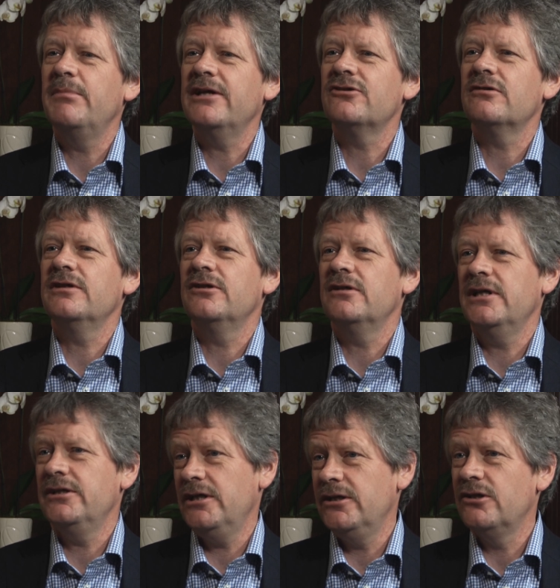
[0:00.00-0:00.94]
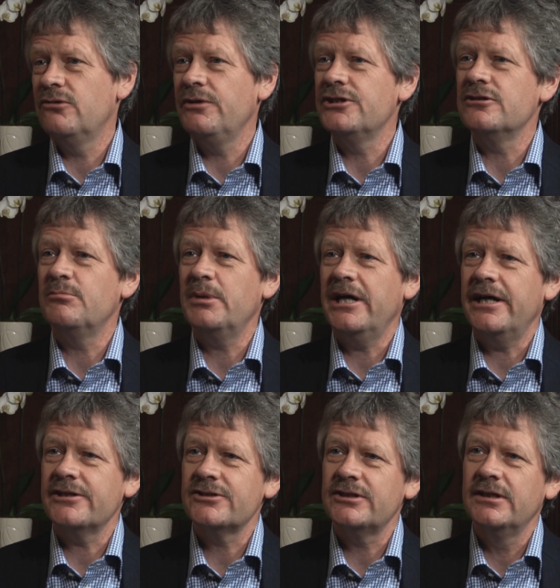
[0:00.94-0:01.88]
better in the, in, in the recent
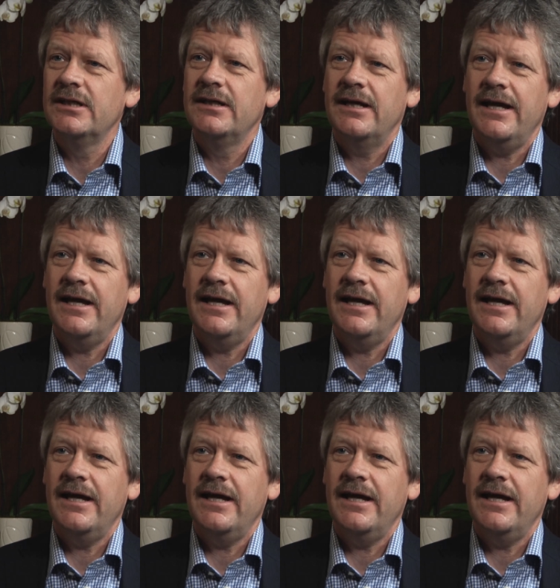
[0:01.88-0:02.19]
past.